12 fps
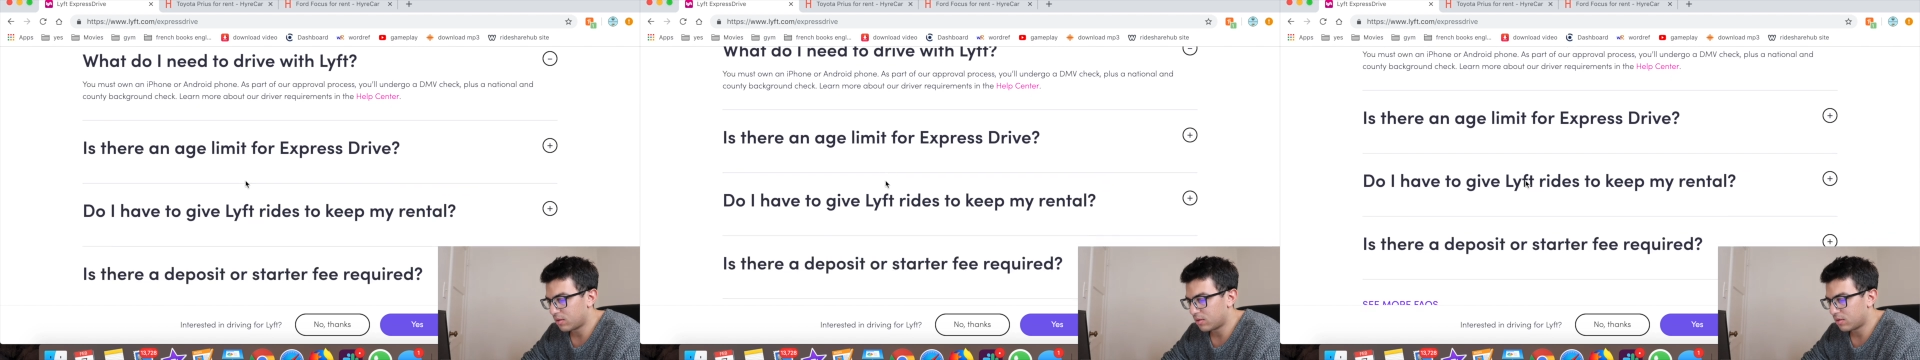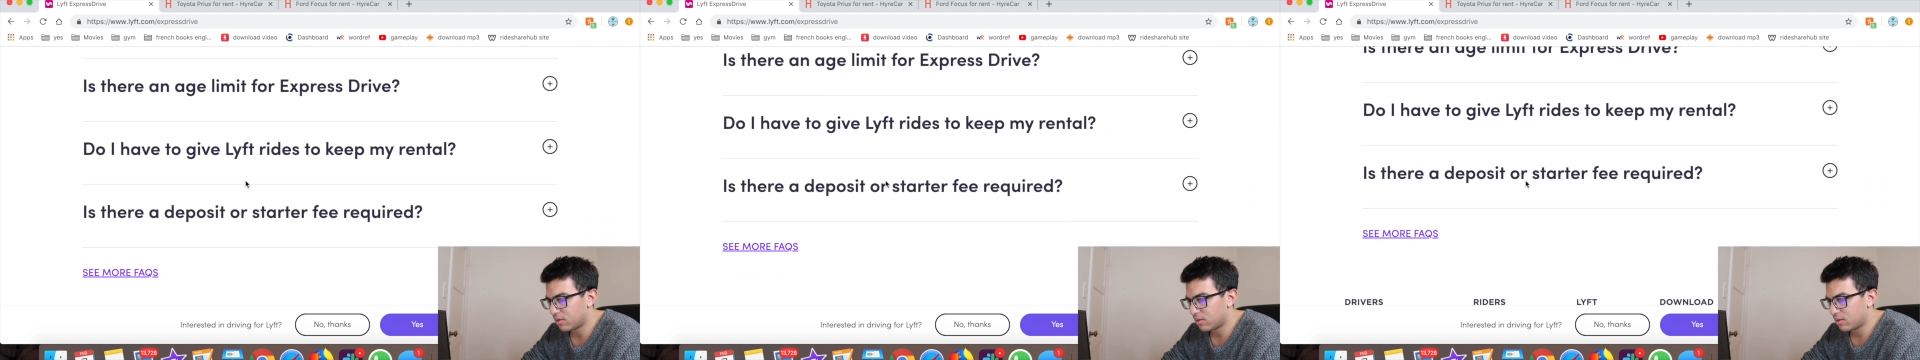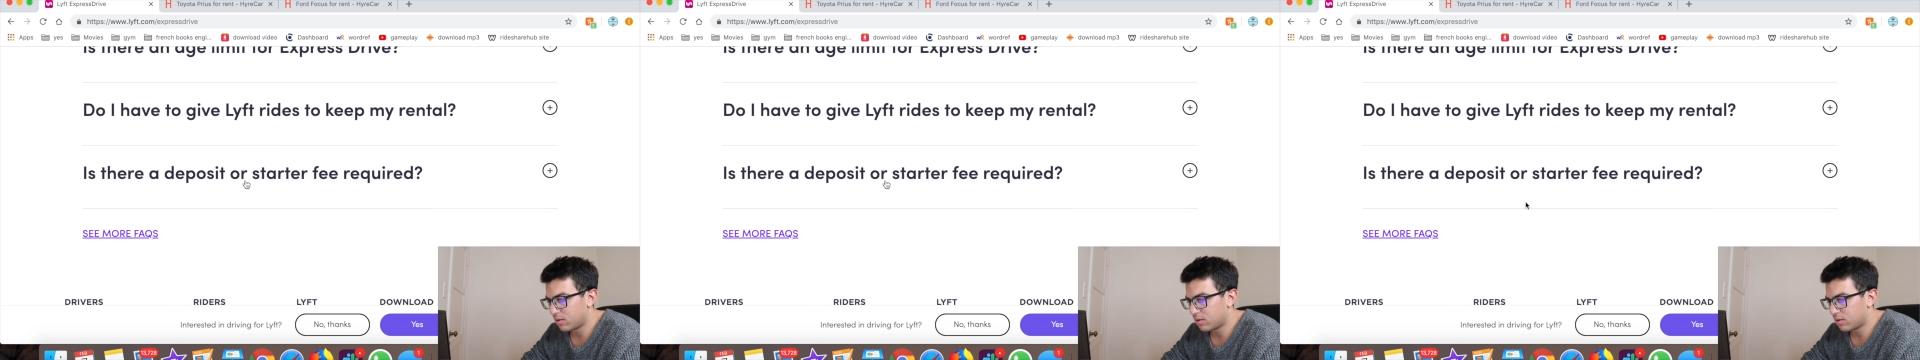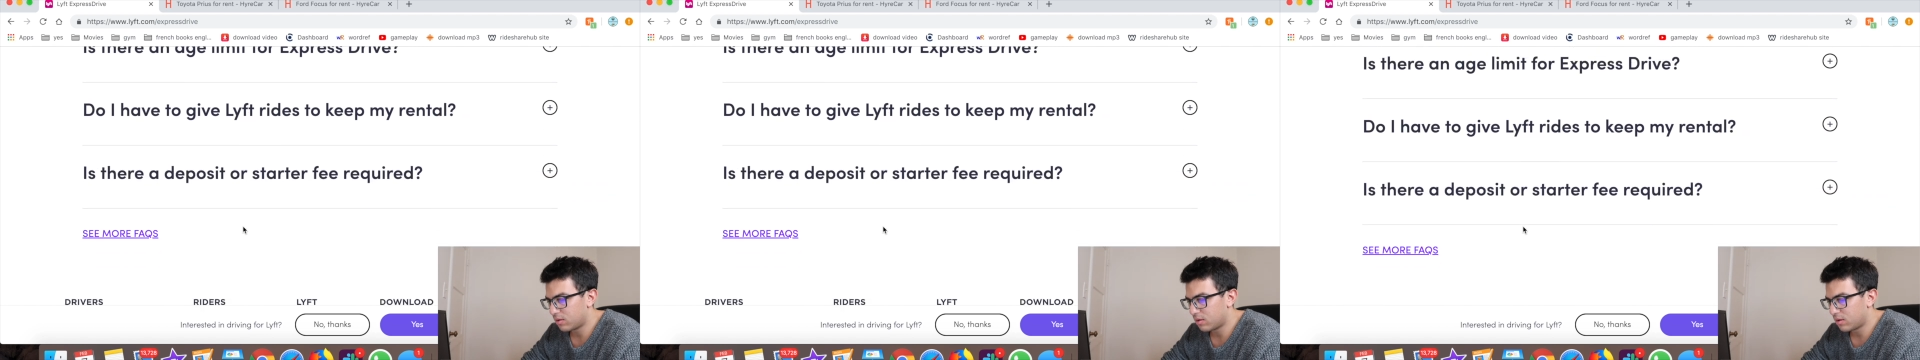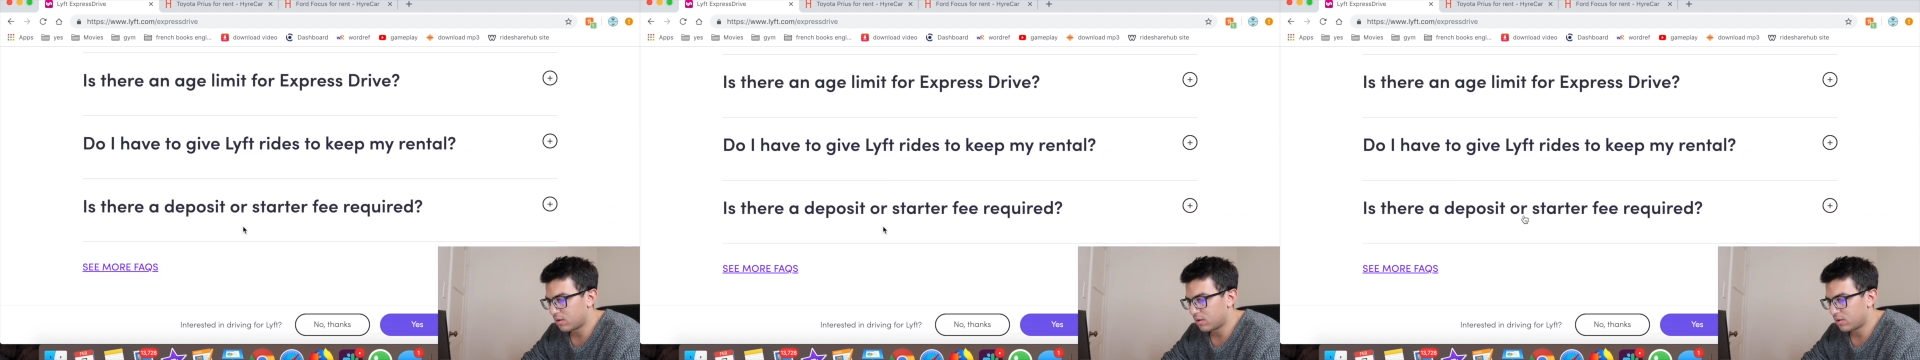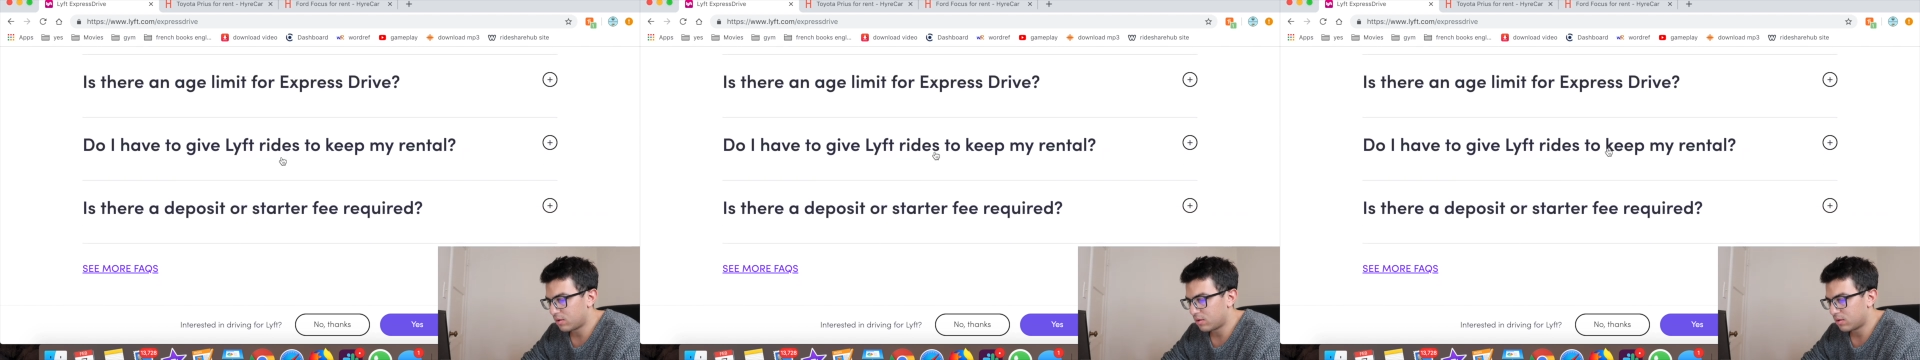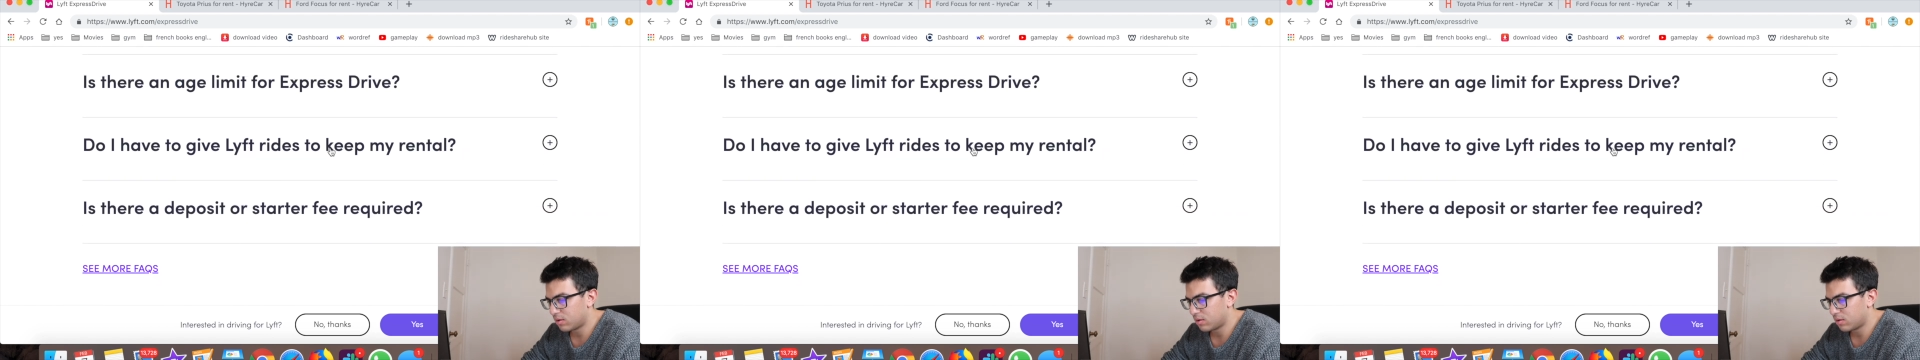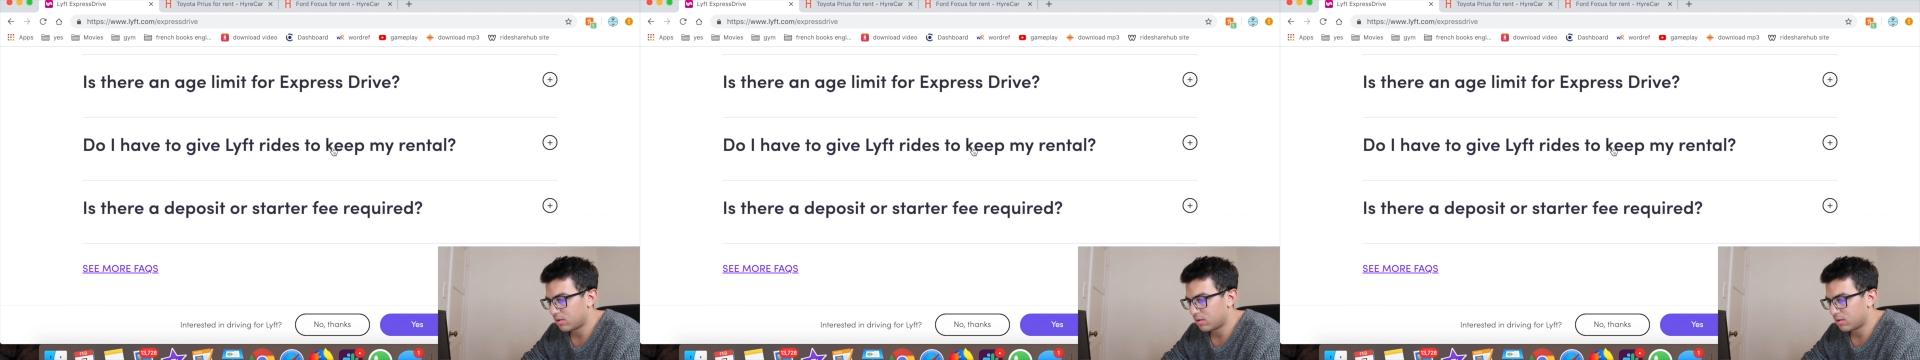
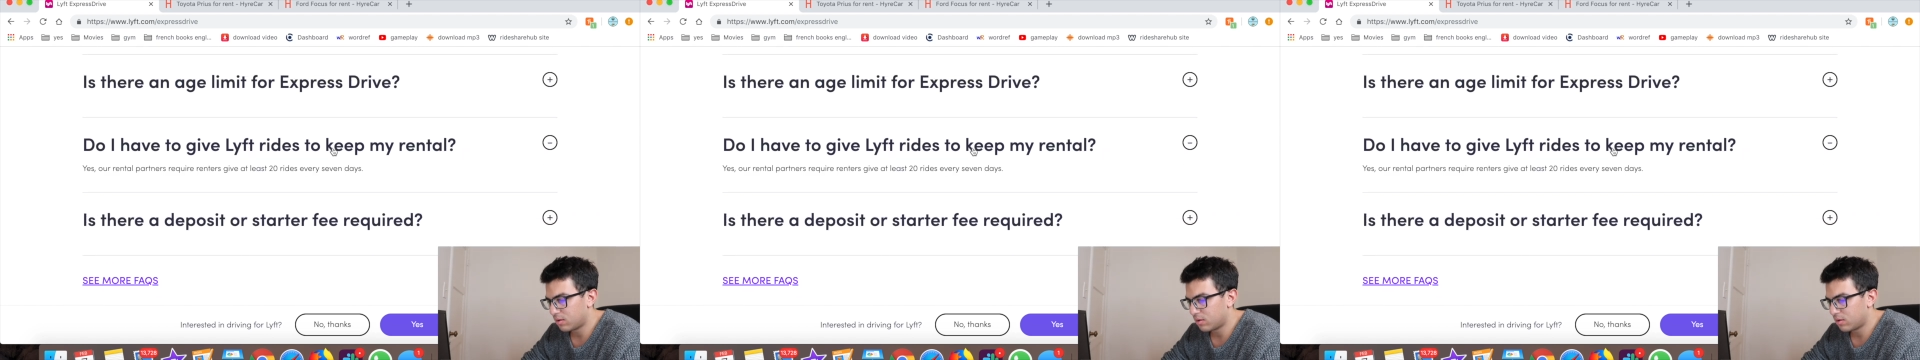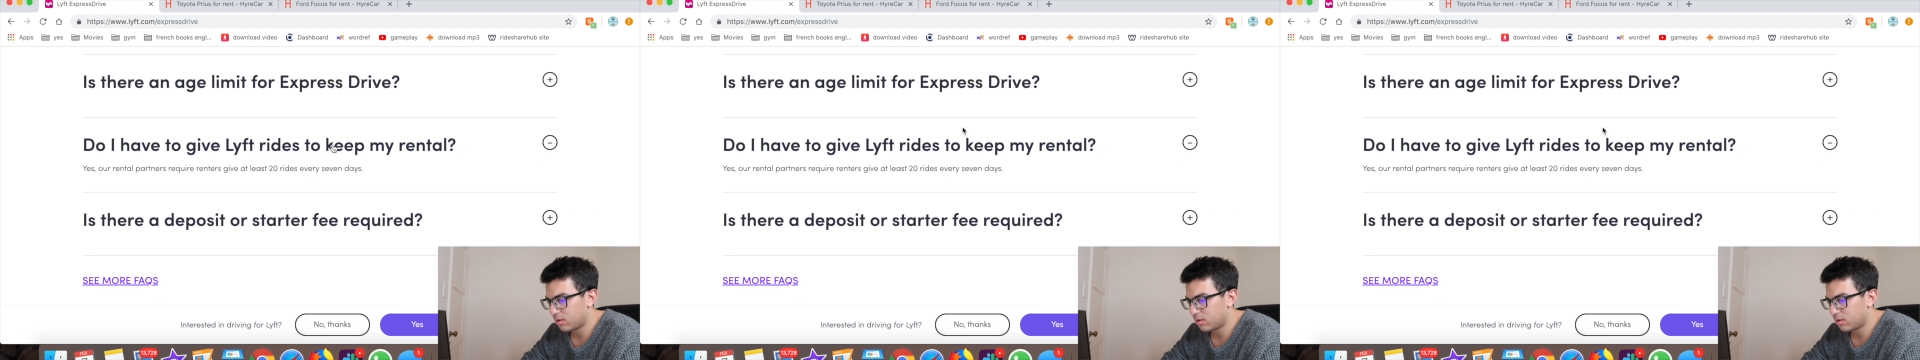Nobody speaks.